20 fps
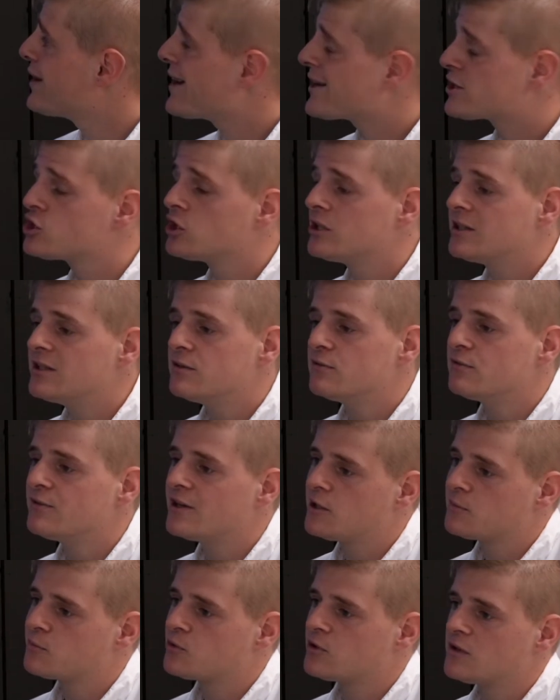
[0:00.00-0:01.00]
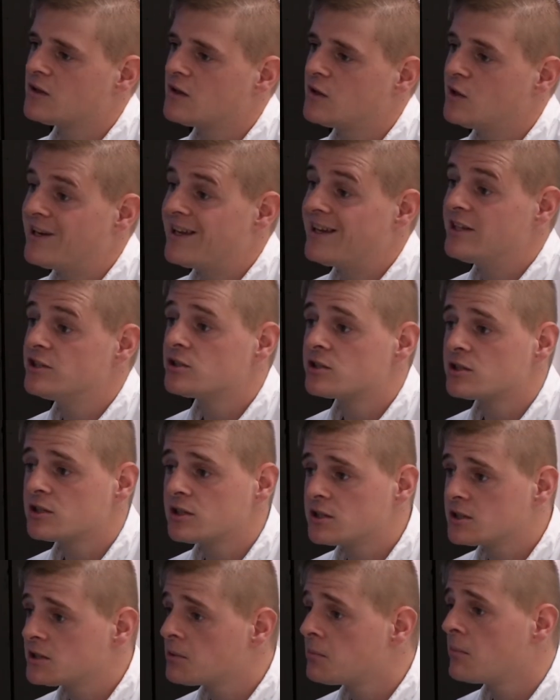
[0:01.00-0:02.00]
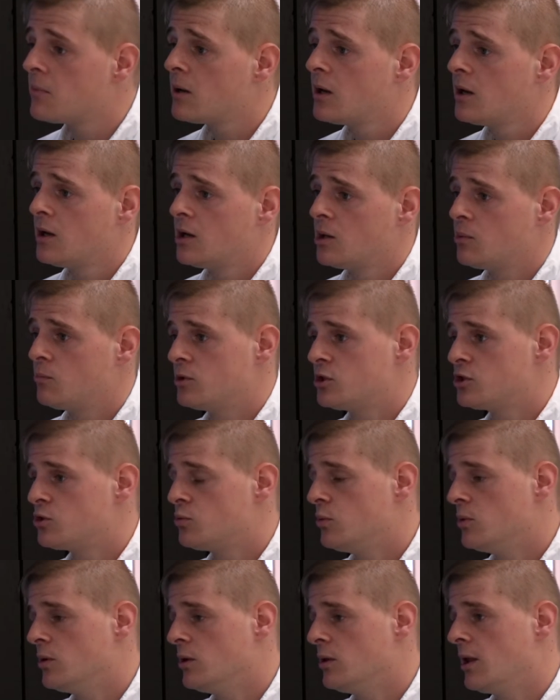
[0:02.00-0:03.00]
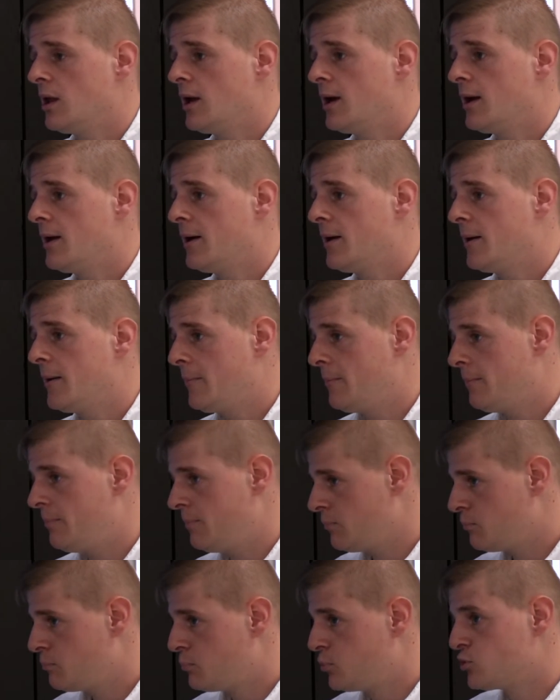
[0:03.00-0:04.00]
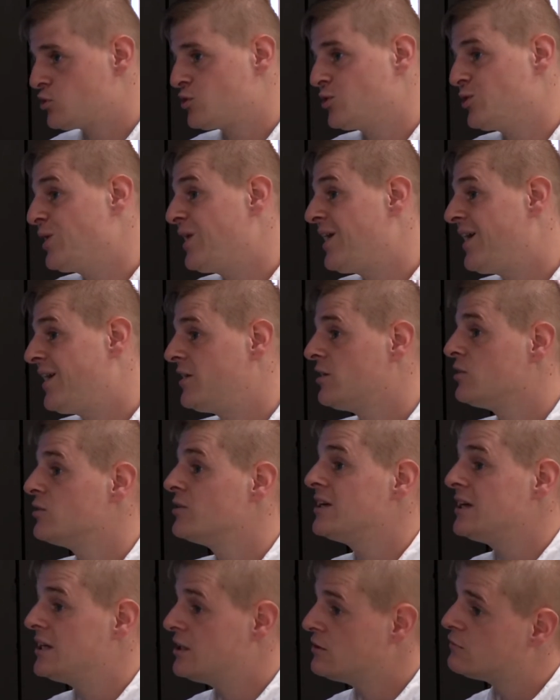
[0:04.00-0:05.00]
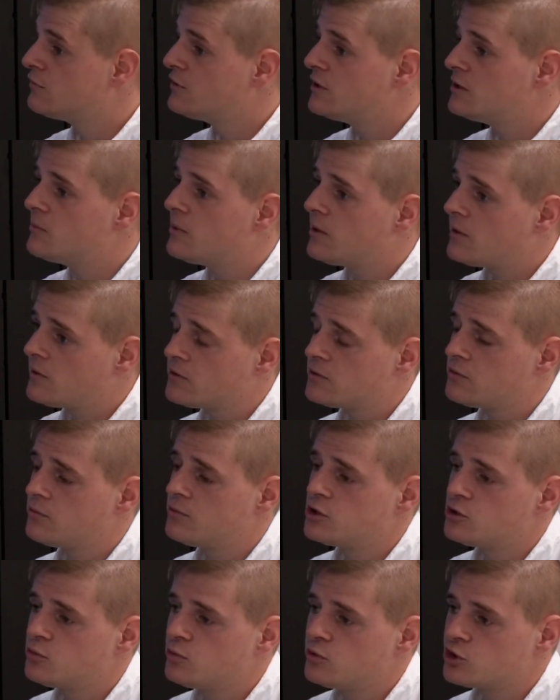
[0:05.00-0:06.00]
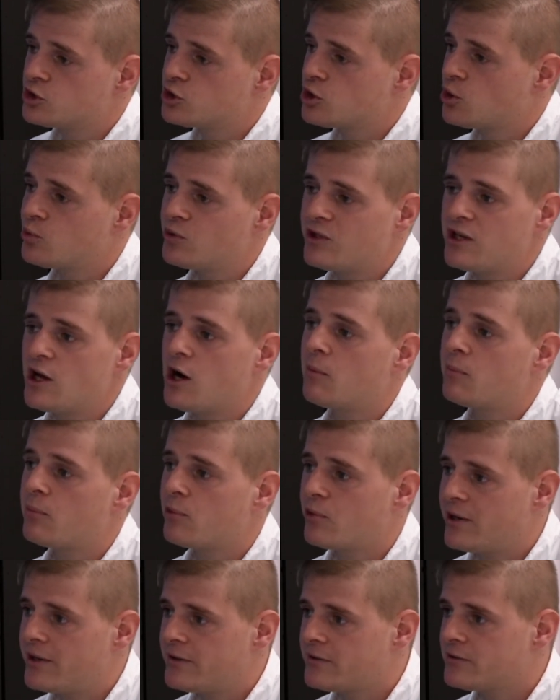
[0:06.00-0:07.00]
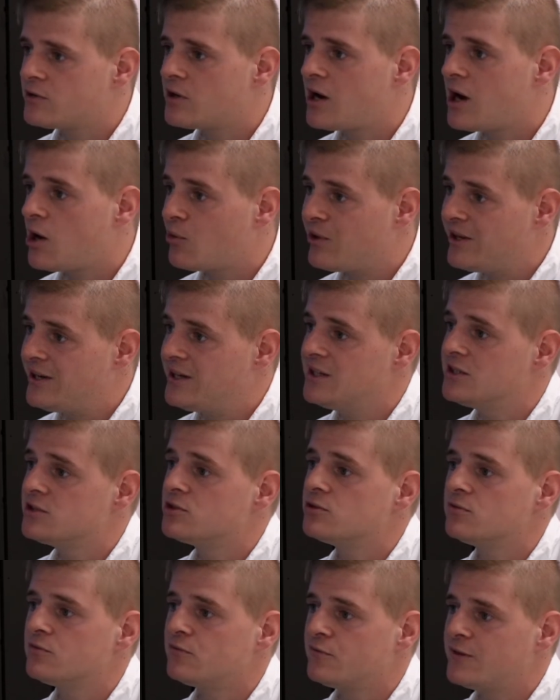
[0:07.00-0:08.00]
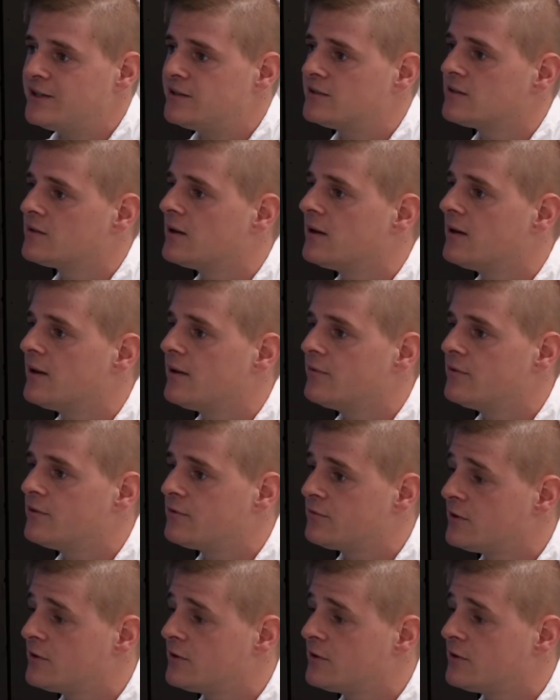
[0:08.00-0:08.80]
we actually developed a laser system, which will put a line on the infeed belt, which will show the operator how he needs to feed the